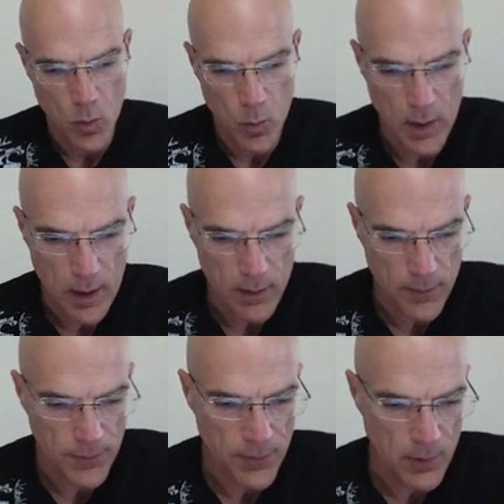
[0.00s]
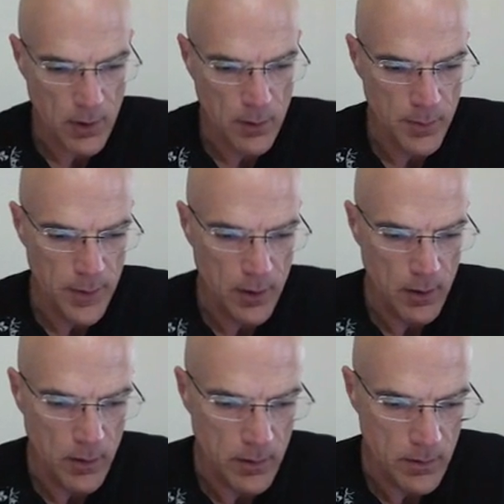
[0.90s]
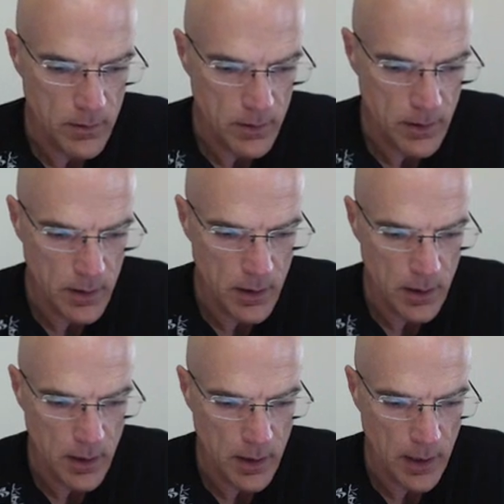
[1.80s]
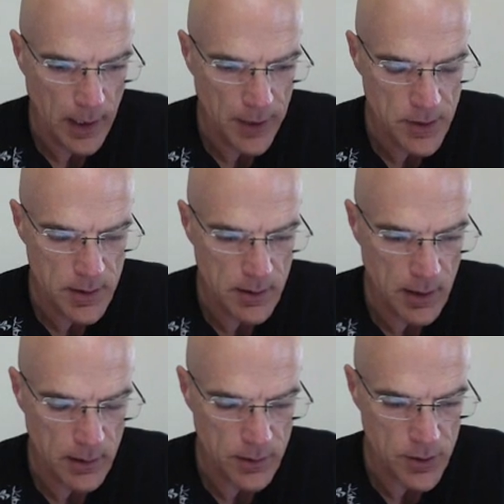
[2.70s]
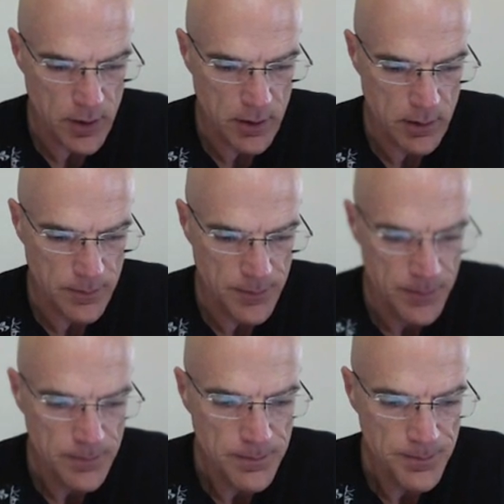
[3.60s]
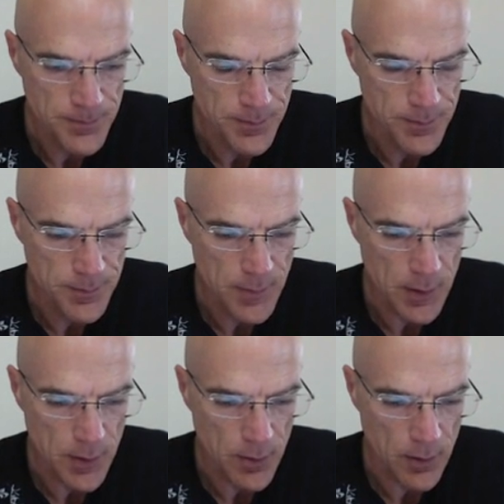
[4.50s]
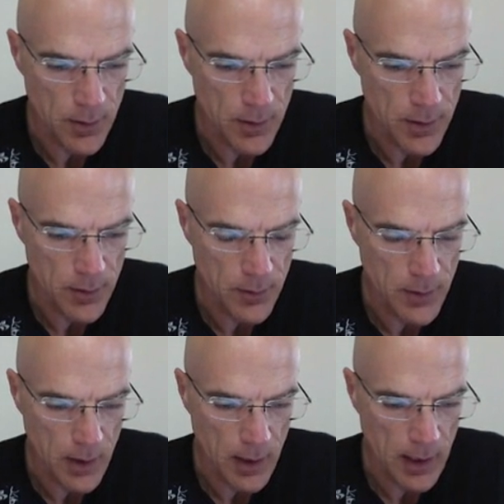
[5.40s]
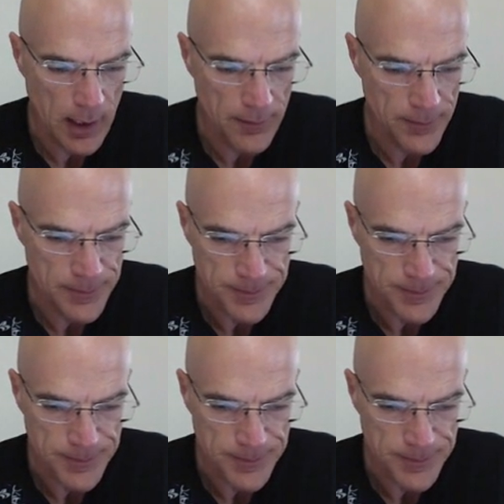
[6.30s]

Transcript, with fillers: Well, from your hedging strategy, you, you will have